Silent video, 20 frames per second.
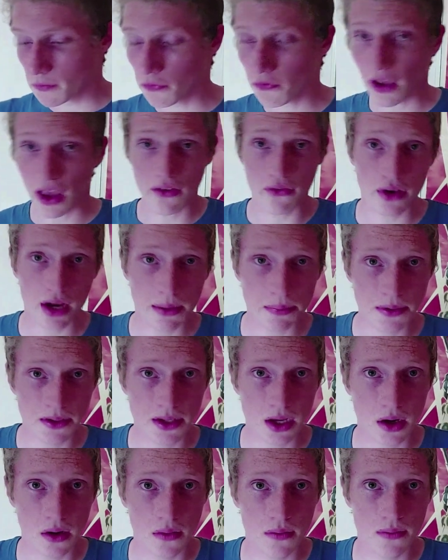favourite
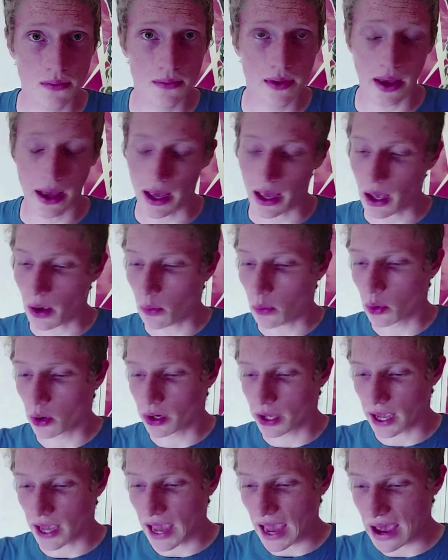episode would
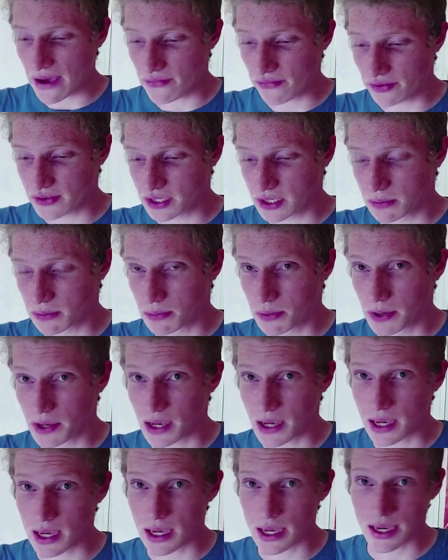have to
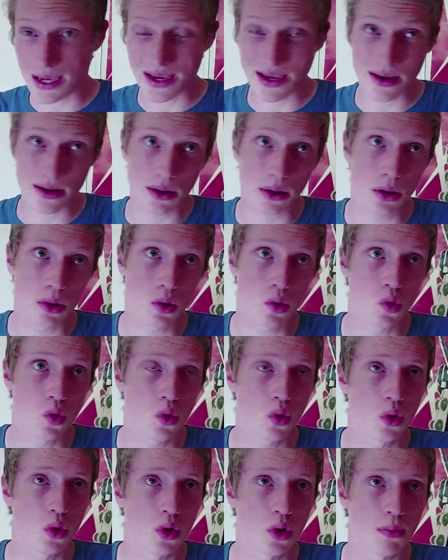be
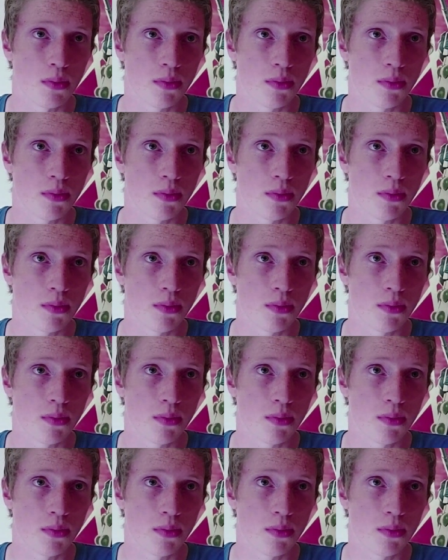ooh,